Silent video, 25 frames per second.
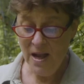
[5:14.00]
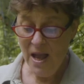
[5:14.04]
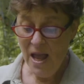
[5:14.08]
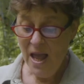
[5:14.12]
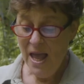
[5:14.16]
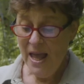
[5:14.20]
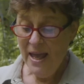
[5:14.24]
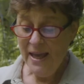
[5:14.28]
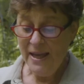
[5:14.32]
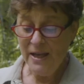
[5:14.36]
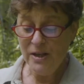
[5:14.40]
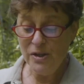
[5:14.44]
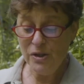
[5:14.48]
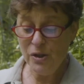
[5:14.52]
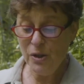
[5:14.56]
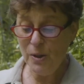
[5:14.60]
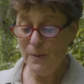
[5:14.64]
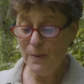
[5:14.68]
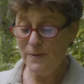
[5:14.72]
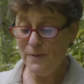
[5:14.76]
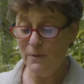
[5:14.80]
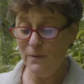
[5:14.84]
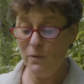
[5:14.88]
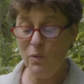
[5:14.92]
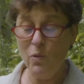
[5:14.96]
in
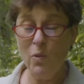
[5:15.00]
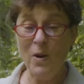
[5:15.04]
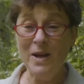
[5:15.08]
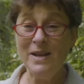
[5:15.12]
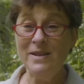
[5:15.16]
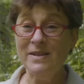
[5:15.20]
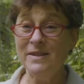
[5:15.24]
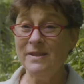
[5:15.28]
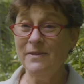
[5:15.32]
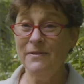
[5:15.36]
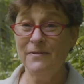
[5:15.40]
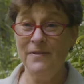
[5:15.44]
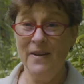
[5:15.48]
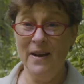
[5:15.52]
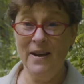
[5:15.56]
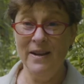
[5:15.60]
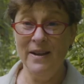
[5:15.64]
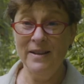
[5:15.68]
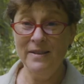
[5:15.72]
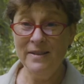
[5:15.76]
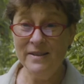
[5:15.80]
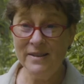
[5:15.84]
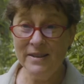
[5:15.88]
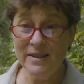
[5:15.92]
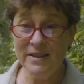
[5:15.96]
terms of what
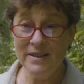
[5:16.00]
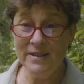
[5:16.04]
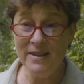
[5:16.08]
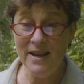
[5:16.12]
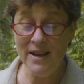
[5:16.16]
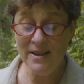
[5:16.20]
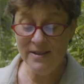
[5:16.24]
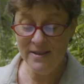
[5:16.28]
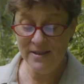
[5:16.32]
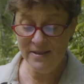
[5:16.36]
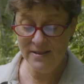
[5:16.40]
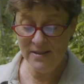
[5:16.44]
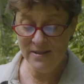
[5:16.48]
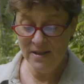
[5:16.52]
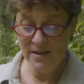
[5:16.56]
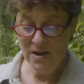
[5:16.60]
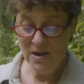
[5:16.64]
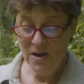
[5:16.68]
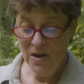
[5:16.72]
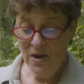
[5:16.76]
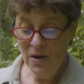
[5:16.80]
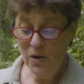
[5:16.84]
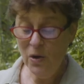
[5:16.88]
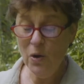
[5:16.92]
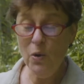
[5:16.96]
defines success,
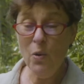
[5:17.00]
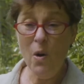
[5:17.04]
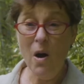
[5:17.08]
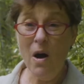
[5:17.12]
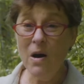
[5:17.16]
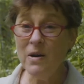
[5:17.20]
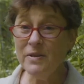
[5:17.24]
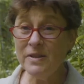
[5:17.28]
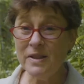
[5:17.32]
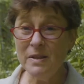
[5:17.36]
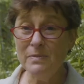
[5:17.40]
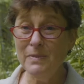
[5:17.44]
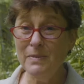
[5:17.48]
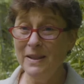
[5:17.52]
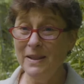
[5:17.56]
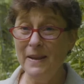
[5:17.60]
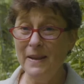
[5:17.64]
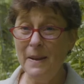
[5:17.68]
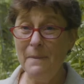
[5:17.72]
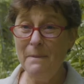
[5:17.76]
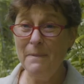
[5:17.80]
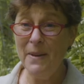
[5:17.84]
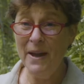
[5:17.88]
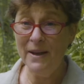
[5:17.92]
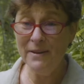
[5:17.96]
who ultimately
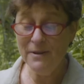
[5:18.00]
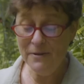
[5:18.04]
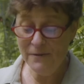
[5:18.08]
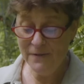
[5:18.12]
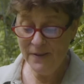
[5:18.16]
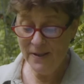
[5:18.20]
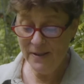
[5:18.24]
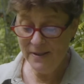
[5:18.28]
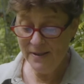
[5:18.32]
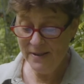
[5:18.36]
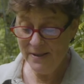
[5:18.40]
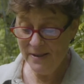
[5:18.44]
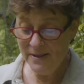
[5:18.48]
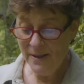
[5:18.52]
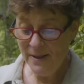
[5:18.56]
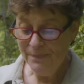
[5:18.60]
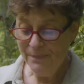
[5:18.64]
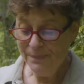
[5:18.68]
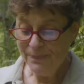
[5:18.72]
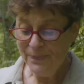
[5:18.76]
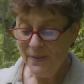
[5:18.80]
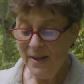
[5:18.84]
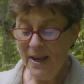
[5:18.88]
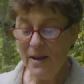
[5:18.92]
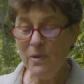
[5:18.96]
benefits,
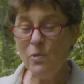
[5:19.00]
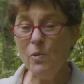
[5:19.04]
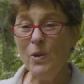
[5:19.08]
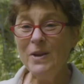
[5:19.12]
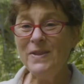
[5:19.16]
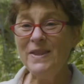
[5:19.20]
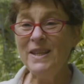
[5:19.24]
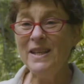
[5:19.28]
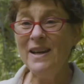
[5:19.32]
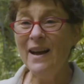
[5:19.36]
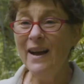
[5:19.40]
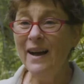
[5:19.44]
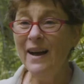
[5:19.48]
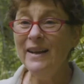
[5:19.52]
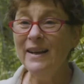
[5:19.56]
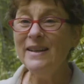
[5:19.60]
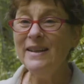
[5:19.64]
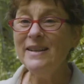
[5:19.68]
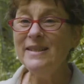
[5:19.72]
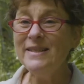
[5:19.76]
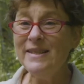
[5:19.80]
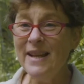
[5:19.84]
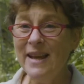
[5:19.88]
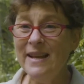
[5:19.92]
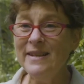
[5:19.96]
and what the
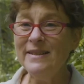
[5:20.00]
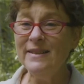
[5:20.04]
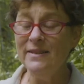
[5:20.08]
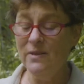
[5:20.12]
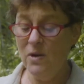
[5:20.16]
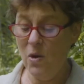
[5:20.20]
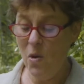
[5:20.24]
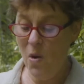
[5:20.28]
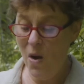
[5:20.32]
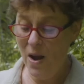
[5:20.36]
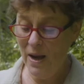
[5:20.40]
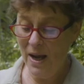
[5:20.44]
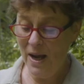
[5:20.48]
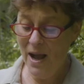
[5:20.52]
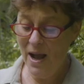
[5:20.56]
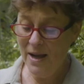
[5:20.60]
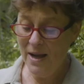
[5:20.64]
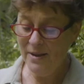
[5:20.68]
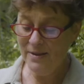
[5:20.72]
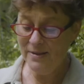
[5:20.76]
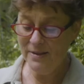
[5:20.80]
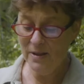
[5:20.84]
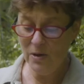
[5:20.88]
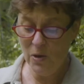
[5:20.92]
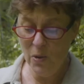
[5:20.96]
unintended
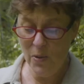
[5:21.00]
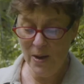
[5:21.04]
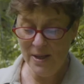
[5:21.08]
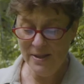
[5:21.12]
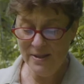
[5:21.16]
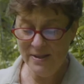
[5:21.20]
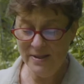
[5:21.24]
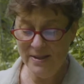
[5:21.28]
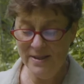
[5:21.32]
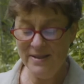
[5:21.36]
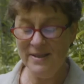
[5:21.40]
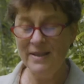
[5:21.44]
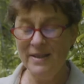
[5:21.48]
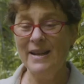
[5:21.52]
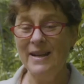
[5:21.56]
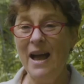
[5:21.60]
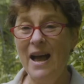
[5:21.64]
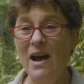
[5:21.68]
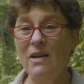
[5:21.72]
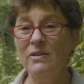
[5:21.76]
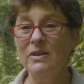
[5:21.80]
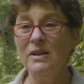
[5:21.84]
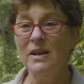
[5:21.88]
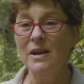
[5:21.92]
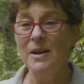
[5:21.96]
consequences and
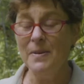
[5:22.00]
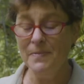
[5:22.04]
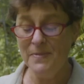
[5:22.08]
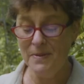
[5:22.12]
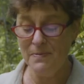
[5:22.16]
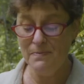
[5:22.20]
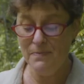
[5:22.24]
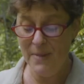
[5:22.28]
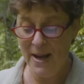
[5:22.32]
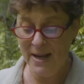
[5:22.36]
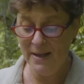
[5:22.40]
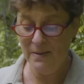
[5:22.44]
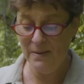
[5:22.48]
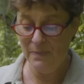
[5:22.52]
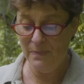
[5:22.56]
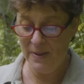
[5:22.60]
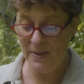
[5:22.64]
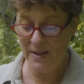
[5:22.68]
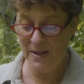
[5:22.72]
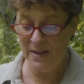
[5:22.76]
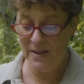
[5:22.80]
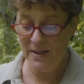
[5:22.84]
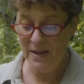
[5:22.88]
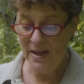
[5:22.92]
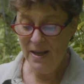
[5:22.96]
outcomes might
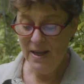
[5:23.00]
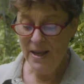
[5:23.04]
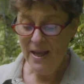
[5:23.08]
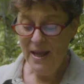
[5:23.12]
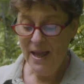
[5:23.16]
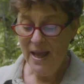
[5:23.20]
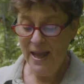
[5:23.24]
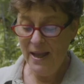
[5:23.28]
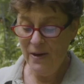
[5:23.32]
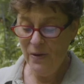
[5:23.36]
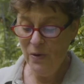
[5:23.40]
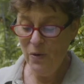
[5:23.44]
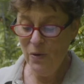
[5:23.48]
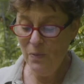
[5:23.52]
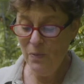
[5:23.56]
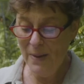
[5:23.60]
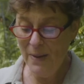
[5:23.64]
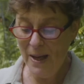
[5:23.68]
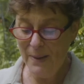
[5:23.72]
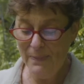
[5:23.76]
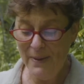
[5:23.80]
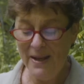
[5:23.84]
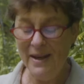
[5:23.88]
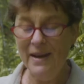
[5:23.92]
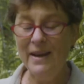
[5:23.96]
be, and who may
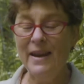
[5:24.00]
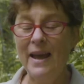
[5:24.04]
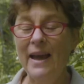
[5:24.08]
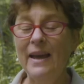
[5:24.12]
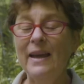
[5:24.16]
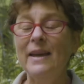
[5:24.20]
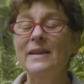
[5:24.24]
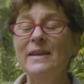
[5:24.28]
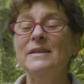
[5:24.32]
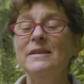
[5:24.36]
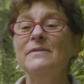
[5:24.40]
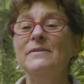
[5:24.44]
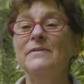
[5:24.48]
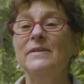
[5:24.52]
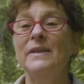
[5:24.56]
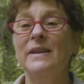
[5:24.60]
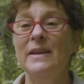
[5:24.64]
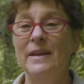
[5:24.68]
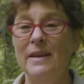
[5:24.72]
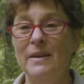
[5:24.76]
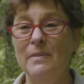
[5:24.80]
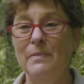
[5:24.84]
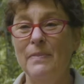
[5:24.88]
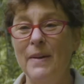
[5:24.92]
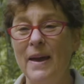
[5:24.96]
be negatively
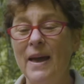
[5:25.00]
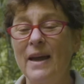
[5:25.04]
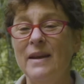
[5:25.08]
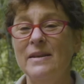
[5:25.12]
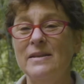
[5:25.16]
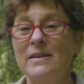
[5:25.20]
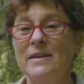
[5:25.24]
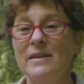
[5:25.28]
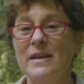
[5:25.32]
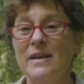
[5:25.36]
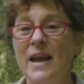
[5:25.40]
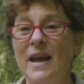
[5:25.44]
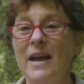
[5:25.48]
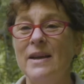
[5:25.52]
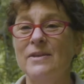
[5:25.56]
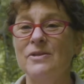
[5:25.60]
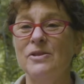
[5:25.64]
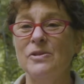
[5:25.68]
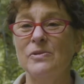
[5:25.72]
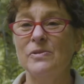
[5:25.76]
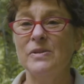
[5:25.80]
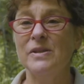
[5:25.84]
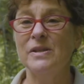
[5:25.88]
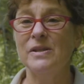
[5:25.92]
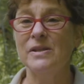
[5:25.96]
impacted as a
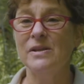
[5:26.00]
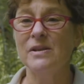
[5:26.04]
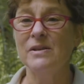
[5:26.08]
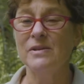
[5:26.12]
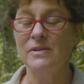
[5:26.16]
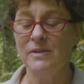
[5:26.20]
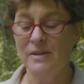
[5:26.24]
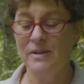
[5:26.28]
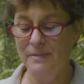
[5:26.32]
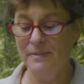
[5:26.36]
result.